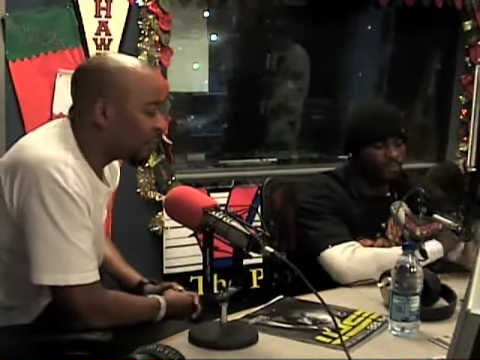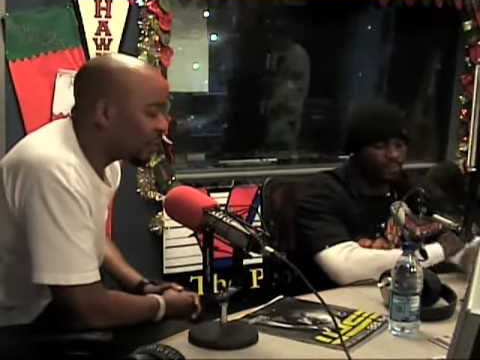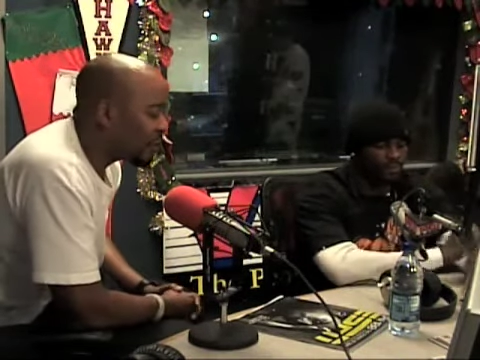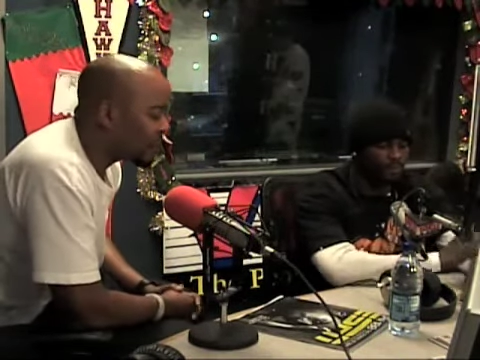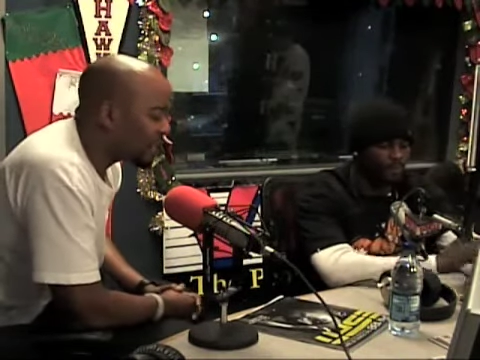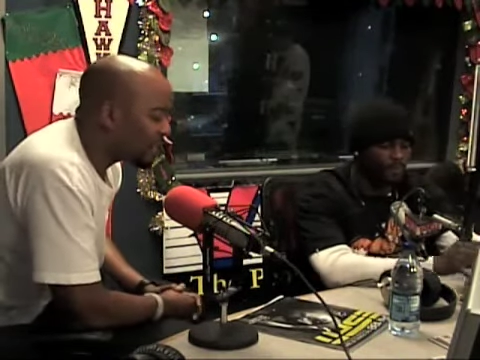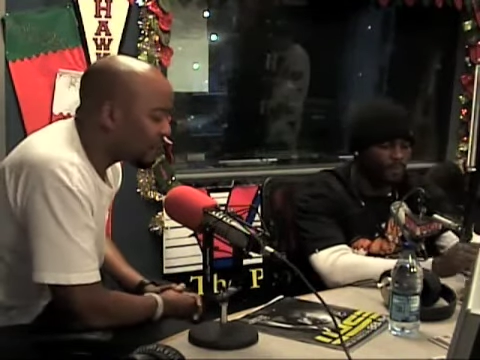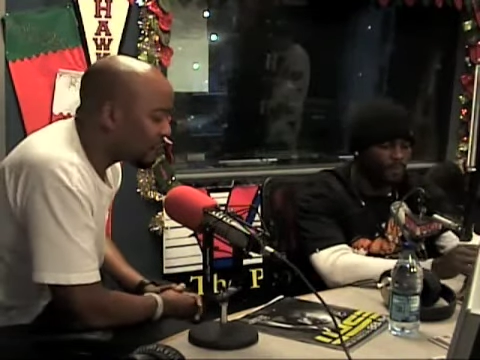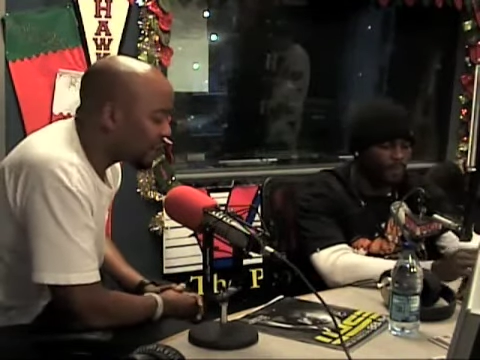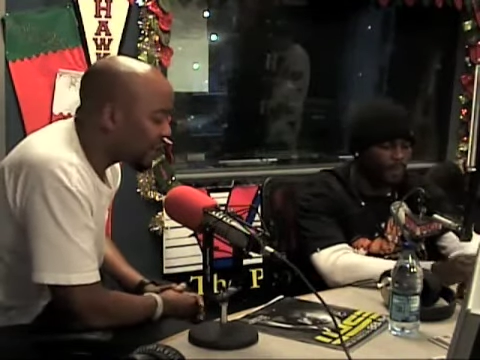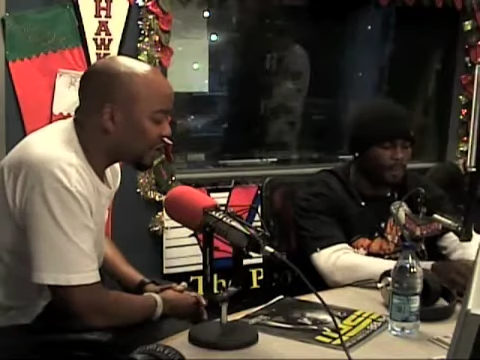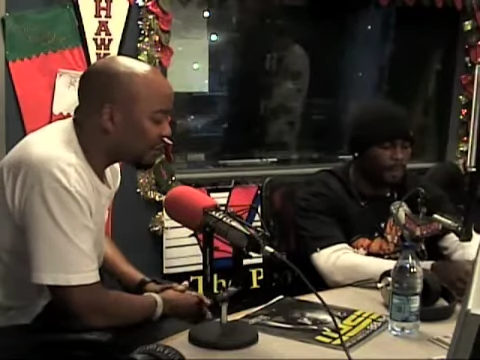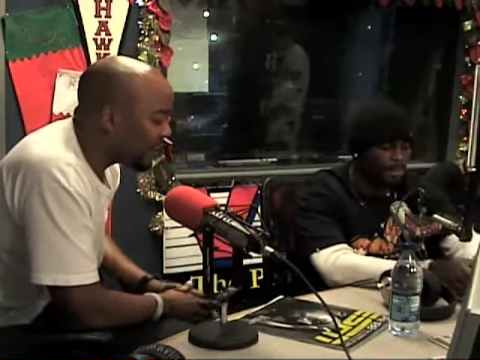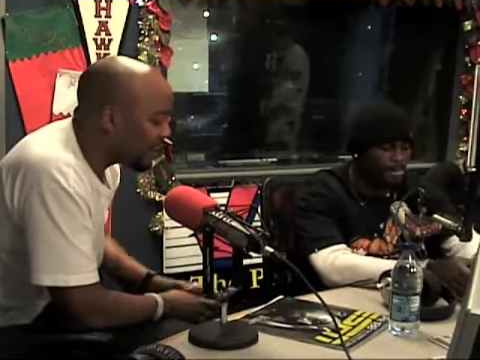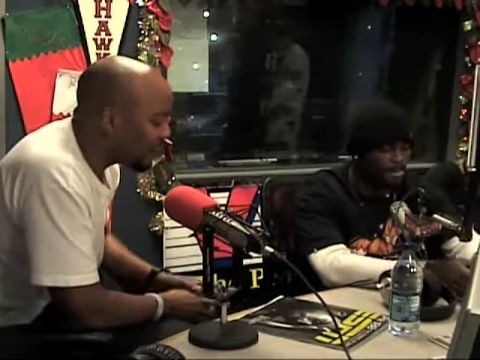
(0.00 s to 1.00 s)
We're going to take a
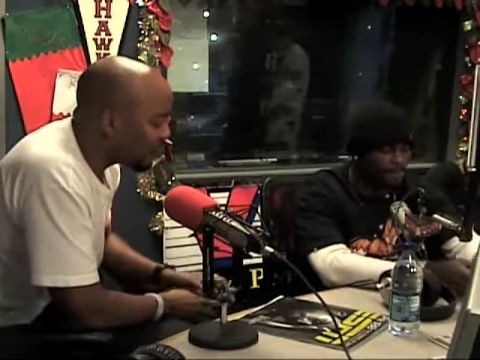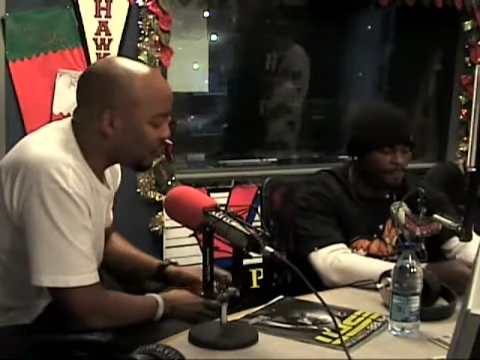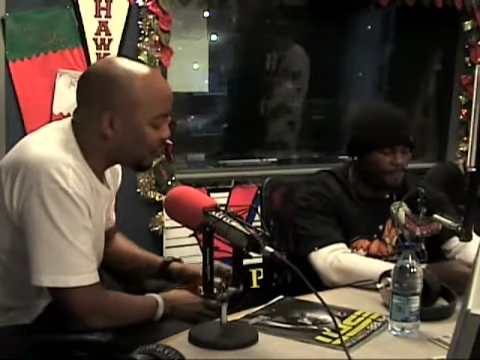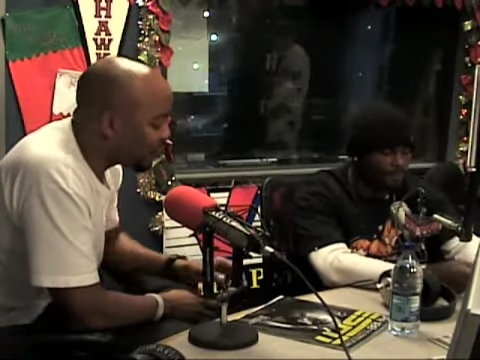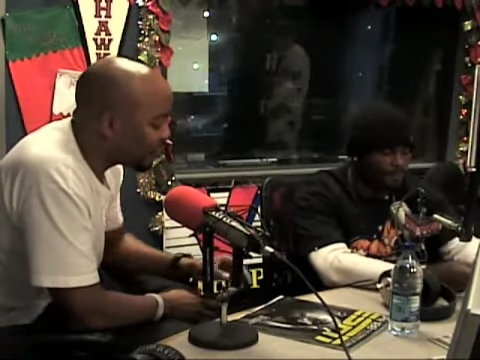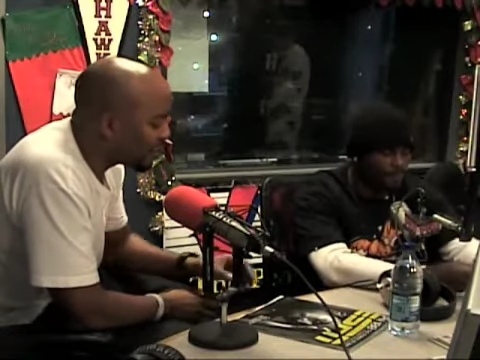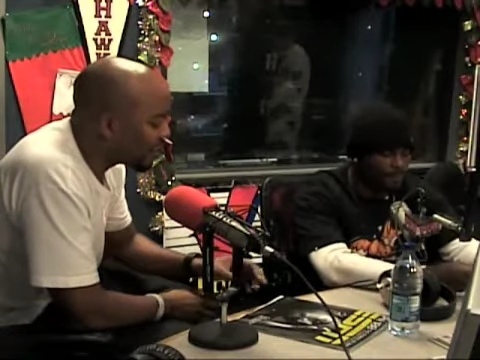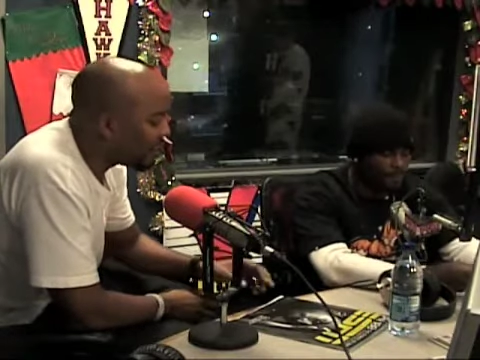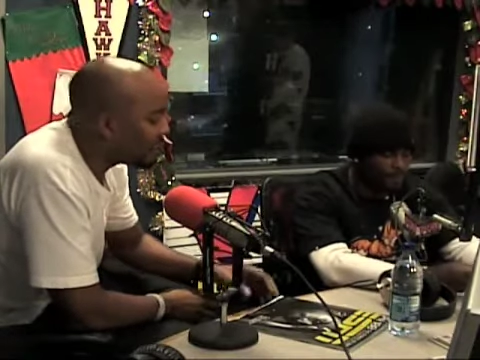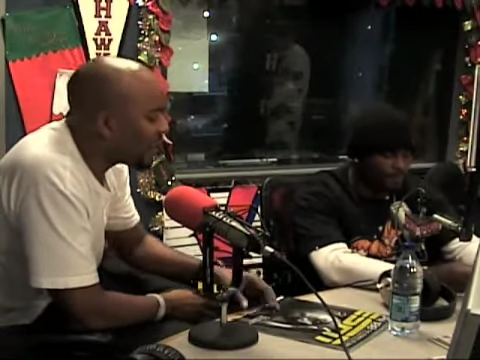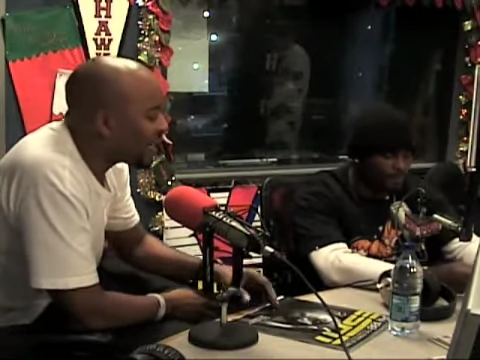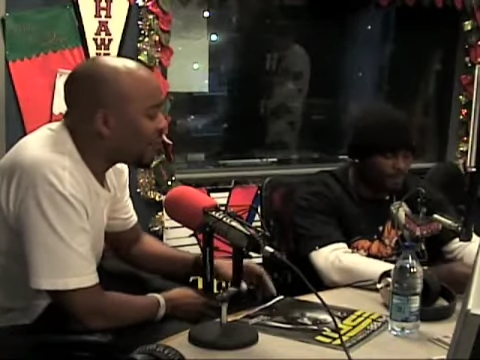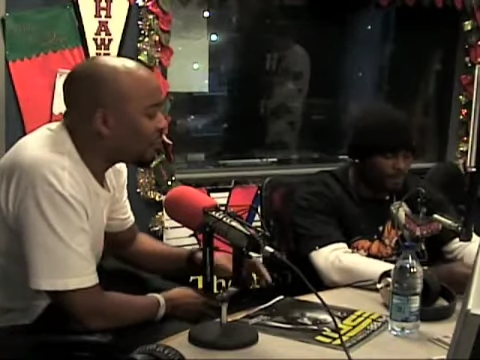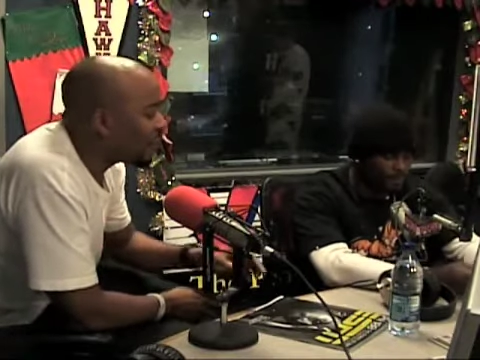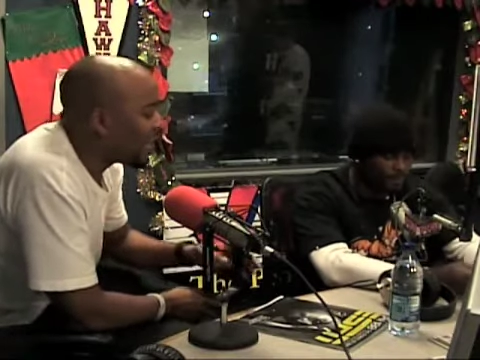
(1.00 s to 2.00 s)
break. When we come
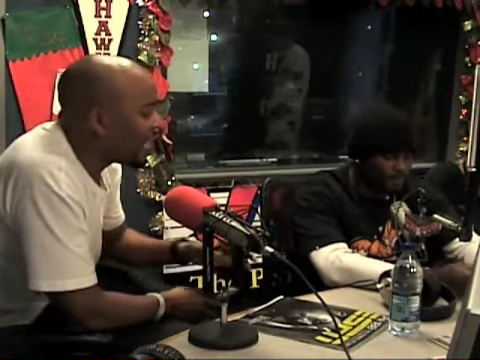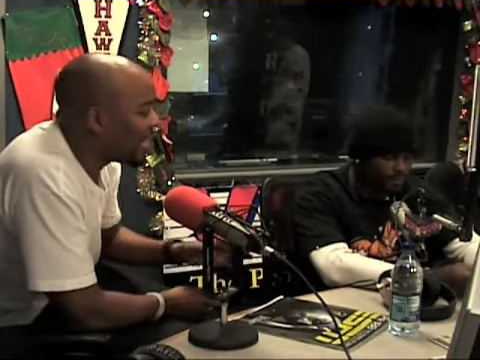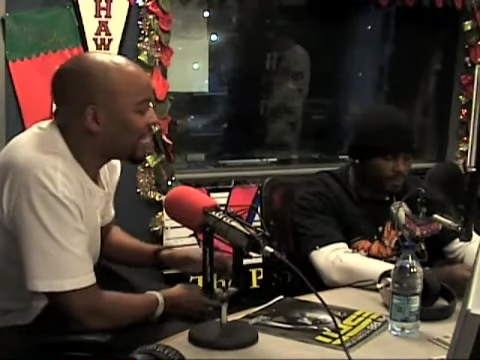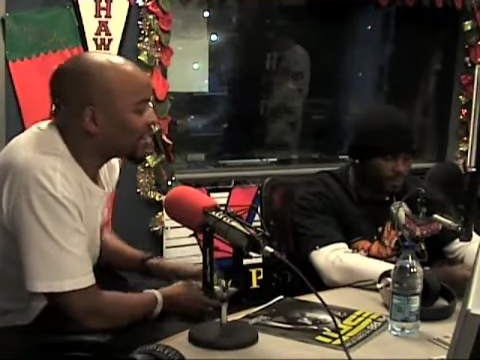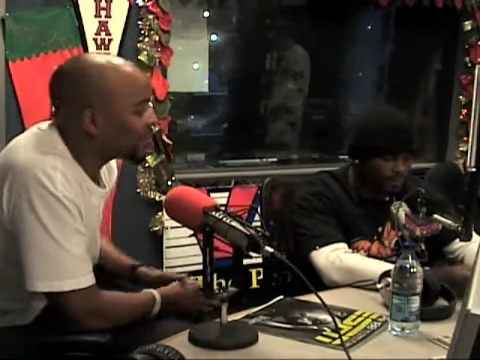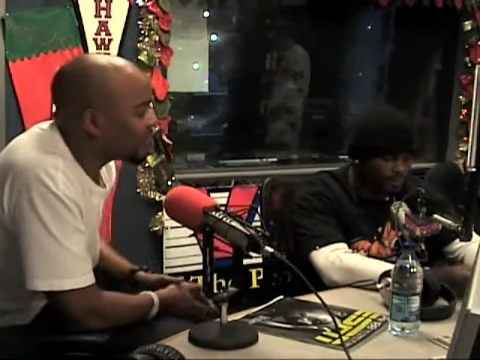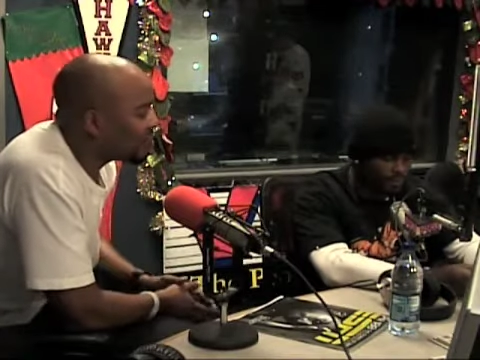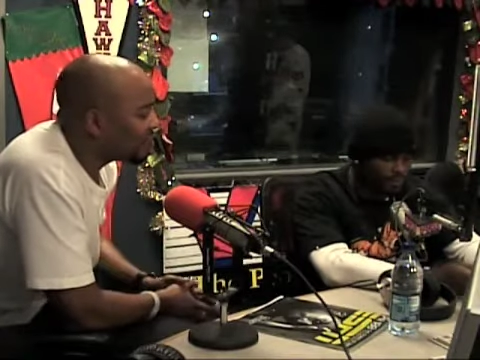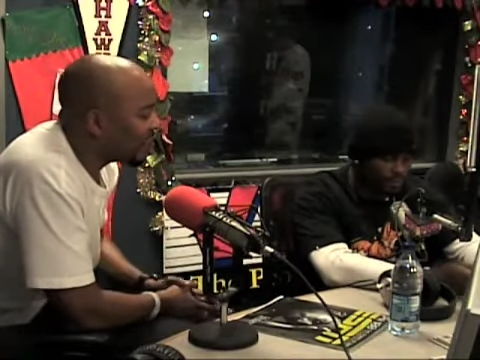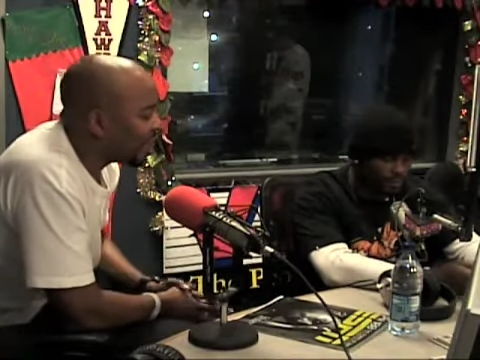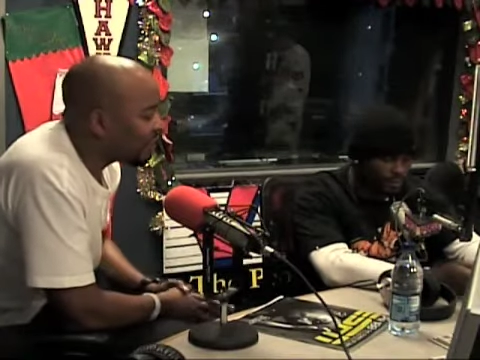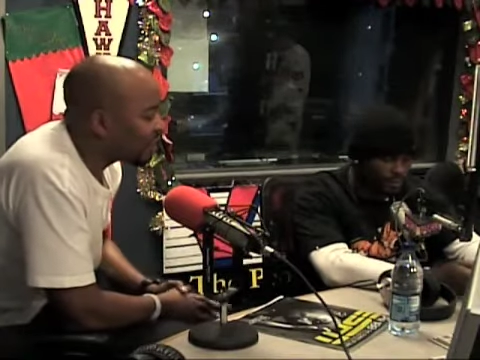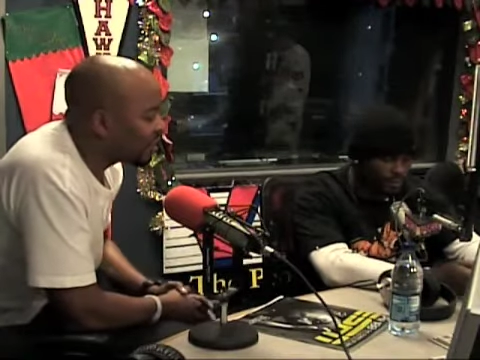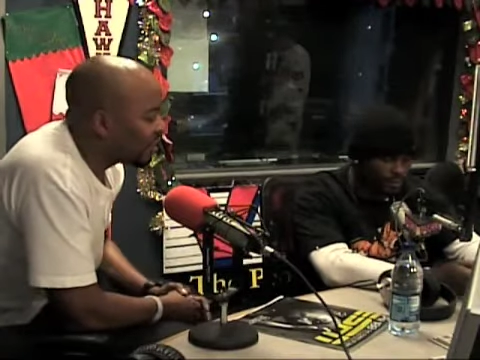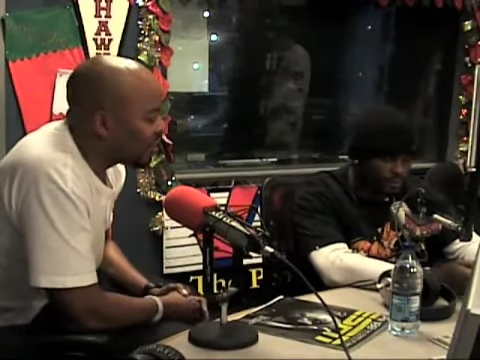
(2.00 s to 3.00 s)
back, I want to ask you
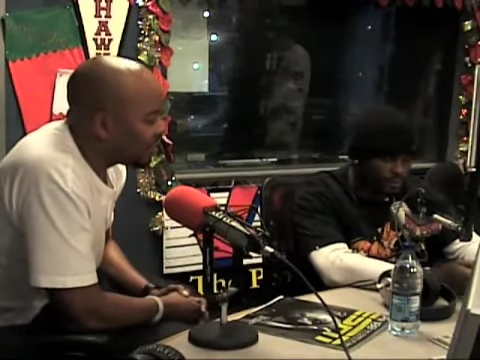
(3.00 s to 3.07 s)
about,